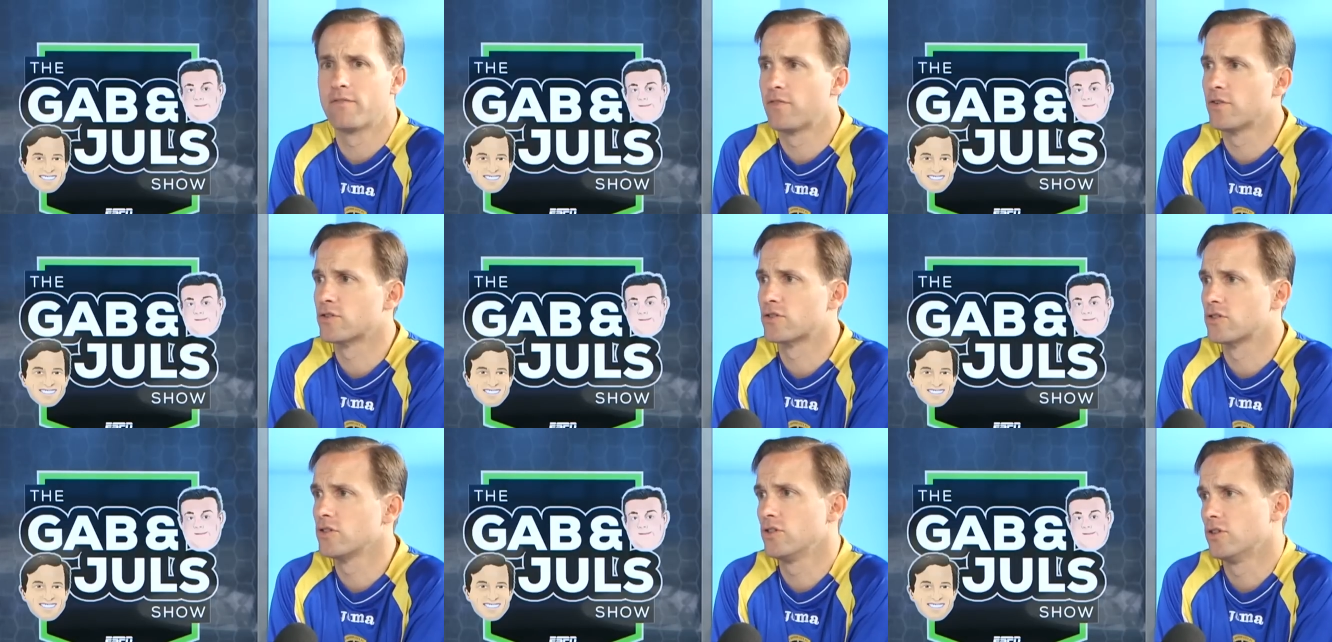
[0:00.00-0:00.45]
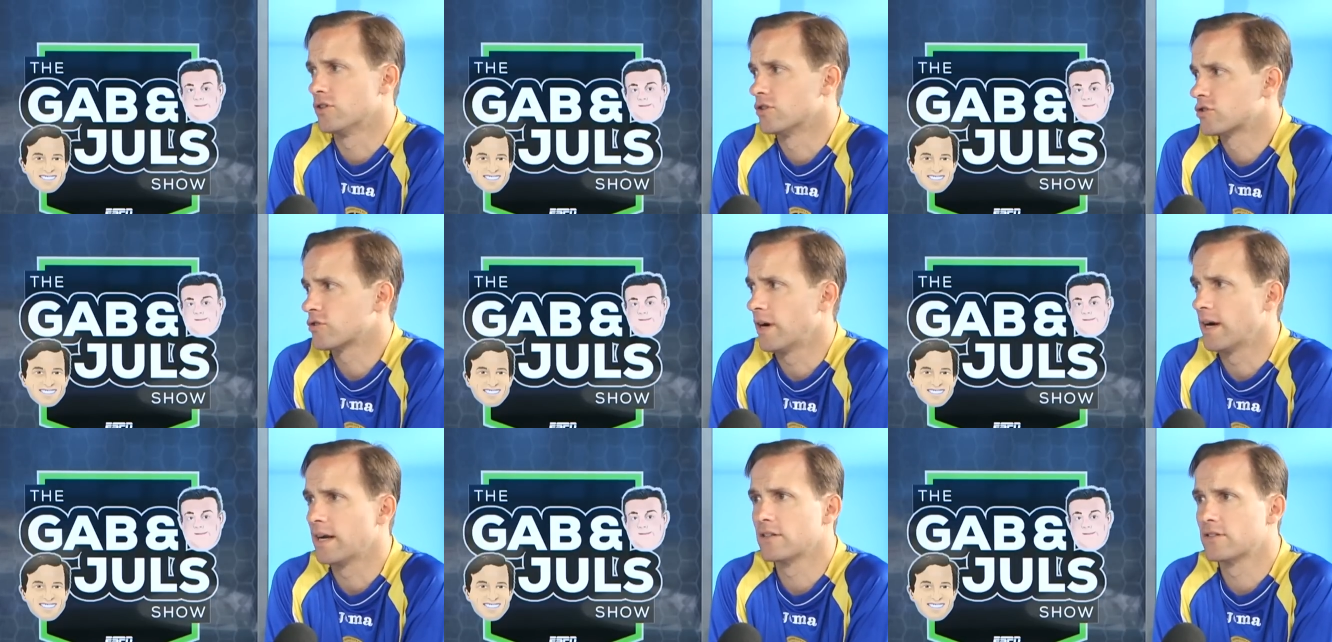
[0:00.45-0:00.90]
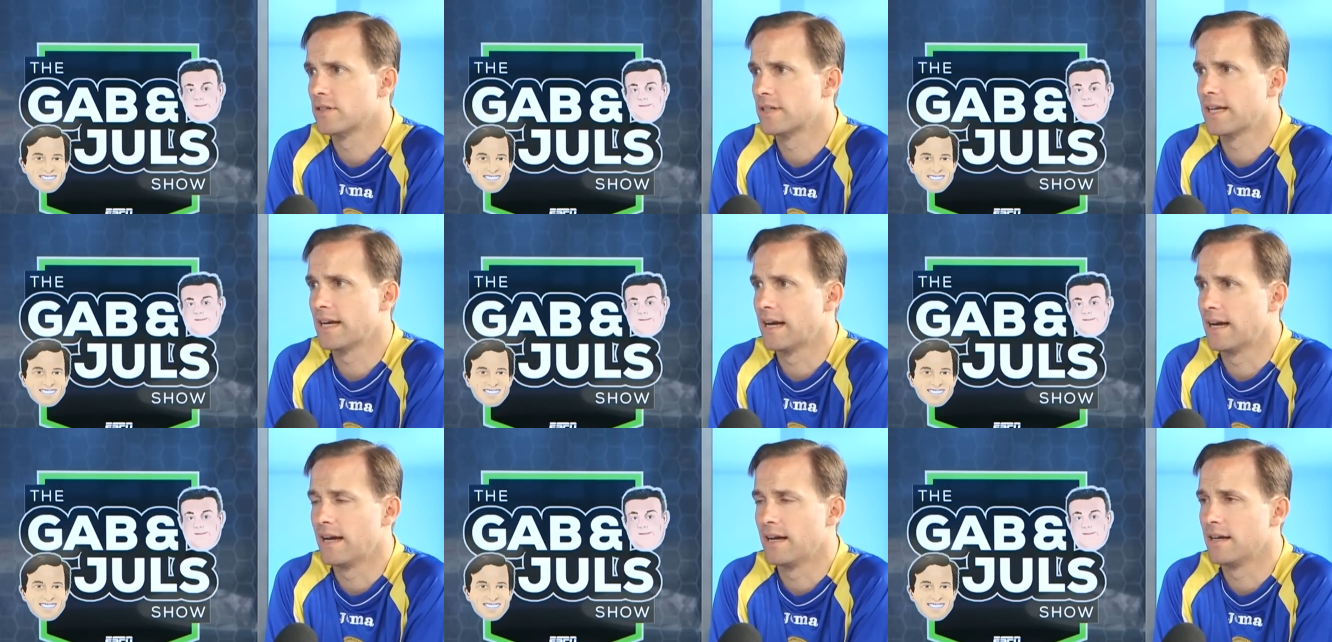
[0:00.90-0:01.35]
Speaker 1: Bayern for, you know, trying to
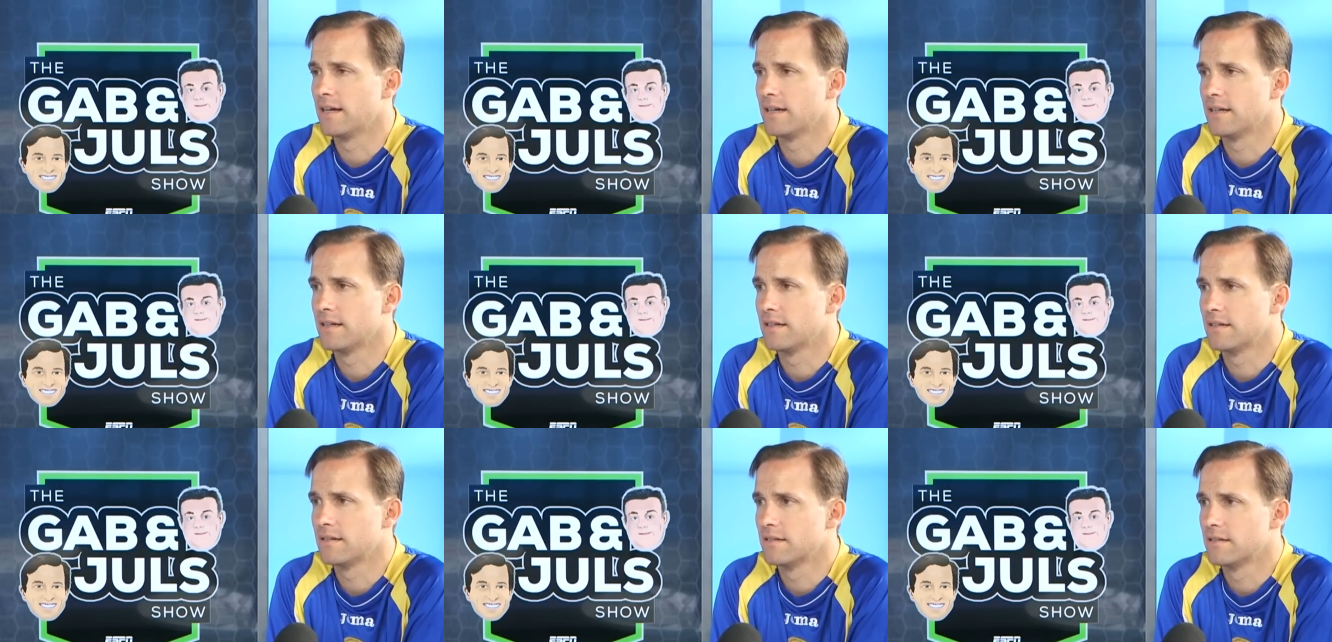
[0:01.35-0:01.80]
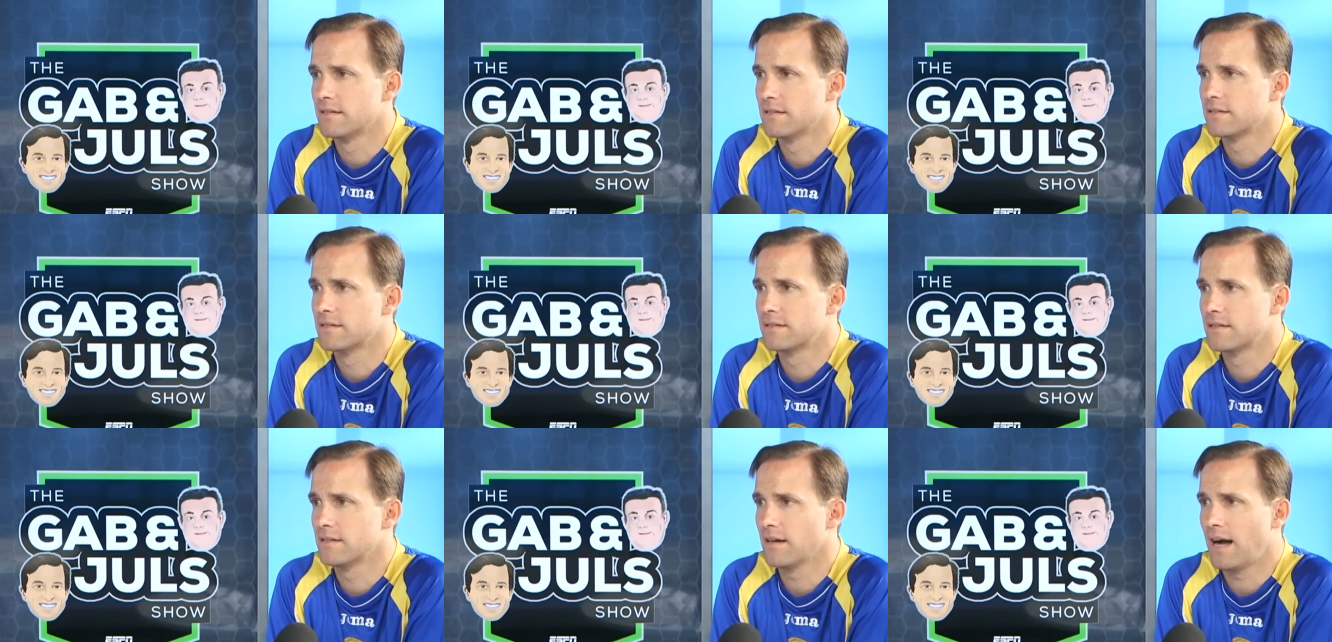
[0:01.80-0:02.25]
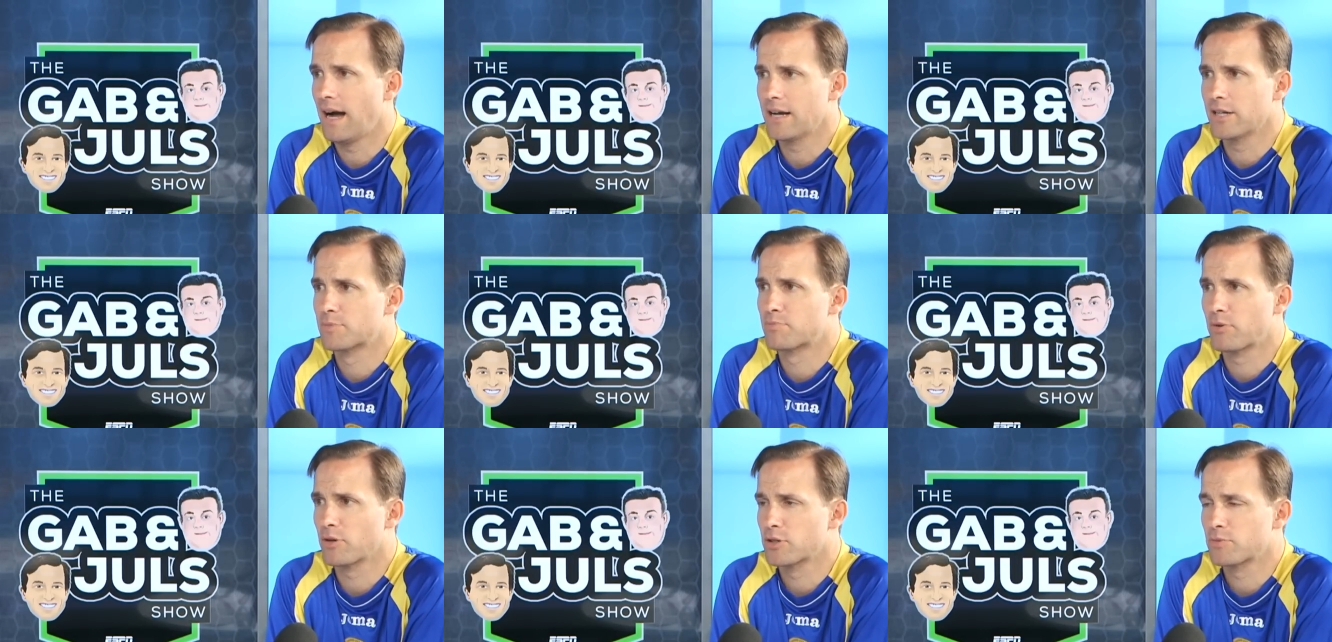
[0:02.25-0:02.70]
get the
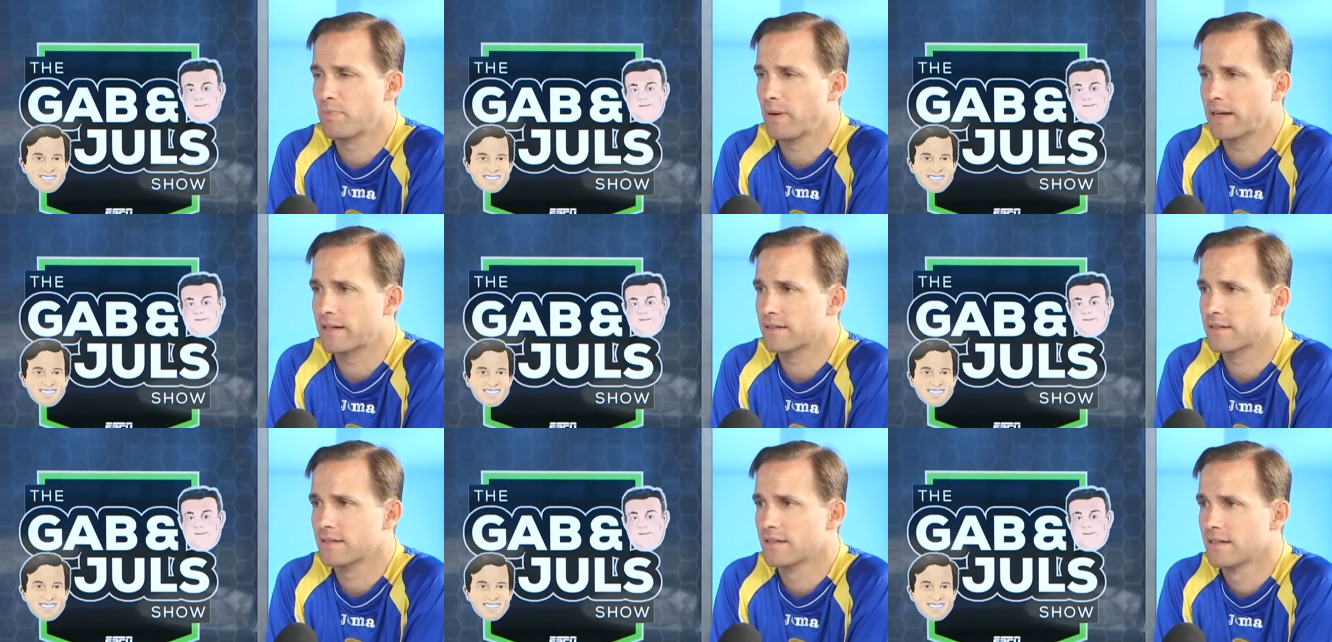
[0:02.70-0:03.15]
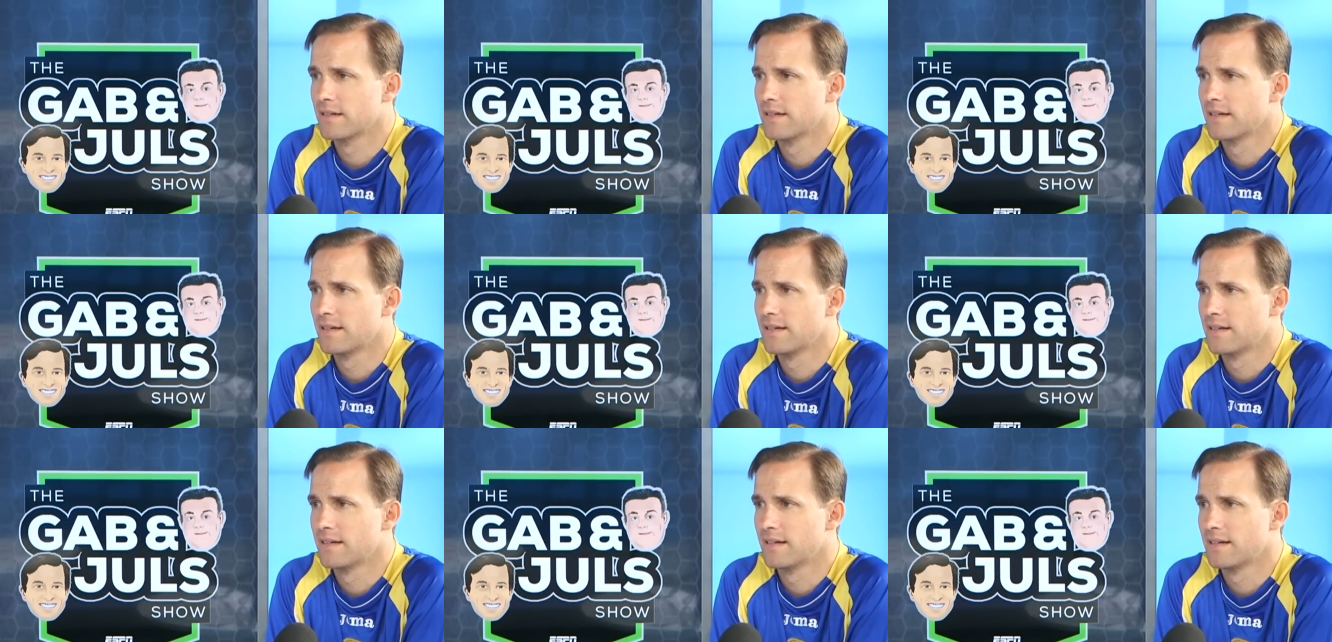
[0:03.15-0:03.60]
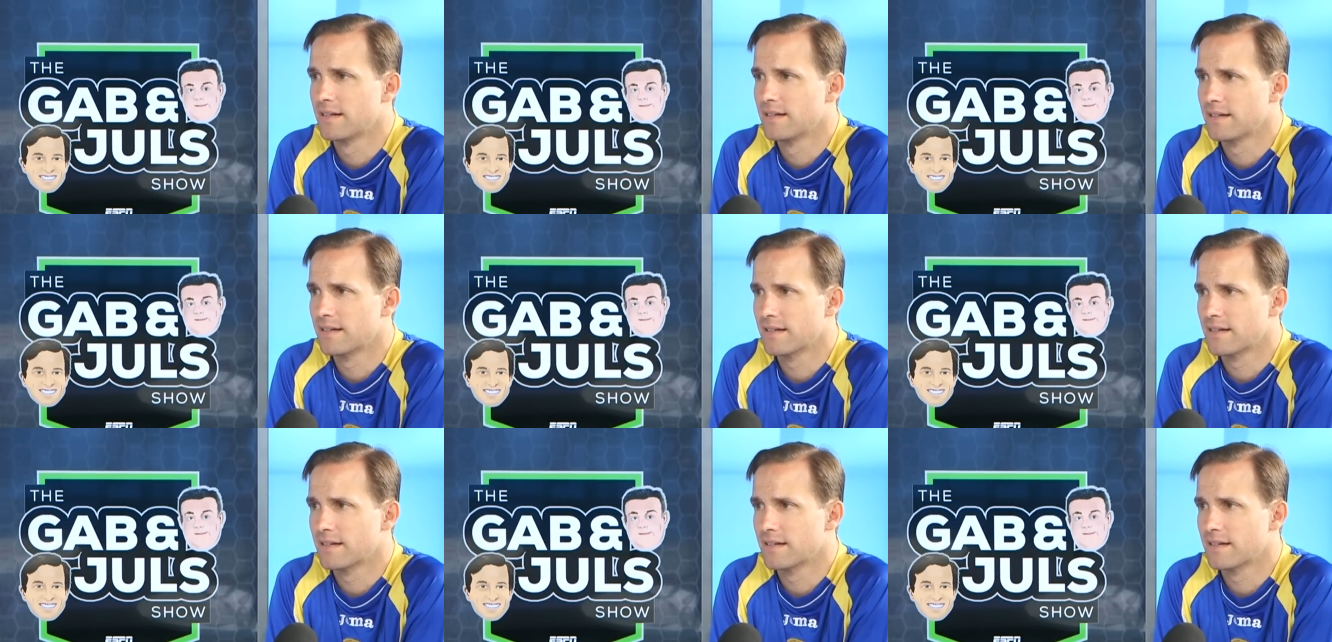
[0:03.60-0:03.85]
highest prospect. You got to be realistic